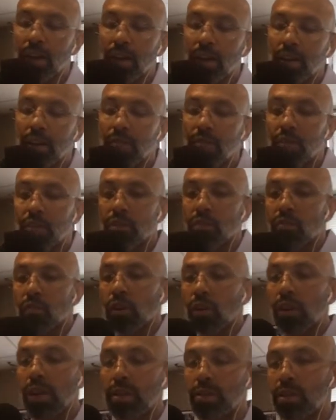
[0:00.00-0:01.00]
this for the
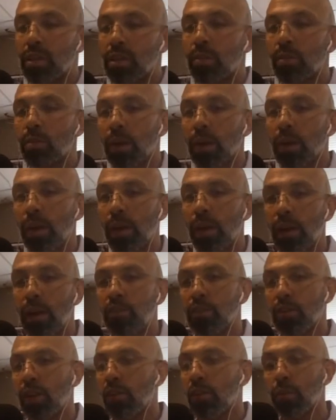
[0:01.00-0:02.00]
last year and a half, and I've
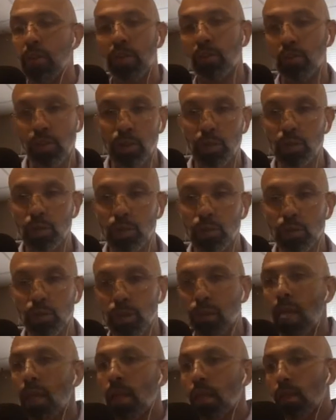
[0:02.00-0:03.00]
been in leadership.
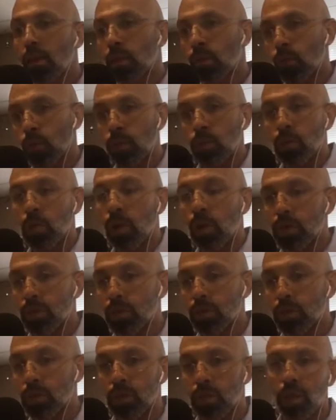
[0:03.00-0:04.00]
We launched
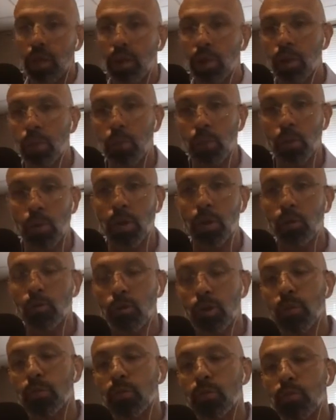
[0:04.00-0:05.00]
a couple Keller
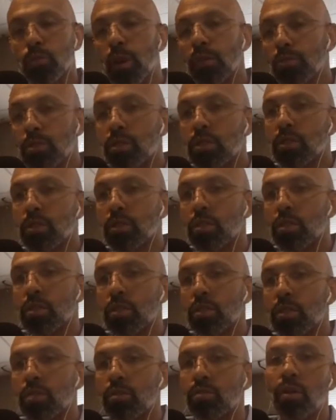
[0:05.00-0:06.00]
Williams offices.
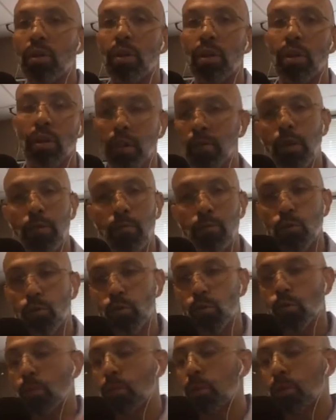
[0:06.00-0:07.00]
I've
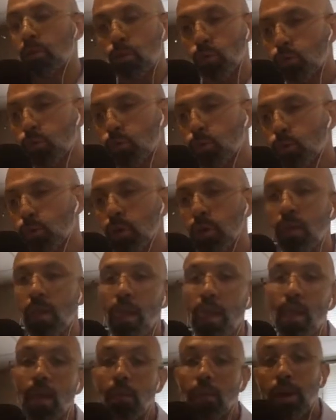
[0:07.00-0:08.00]
been recruiting,
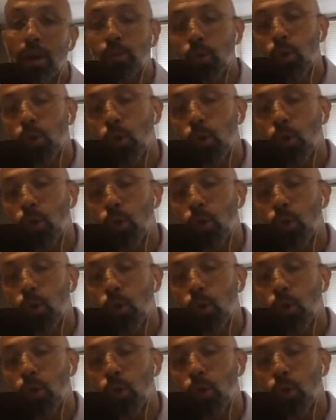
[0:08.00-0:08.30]
but now I'm going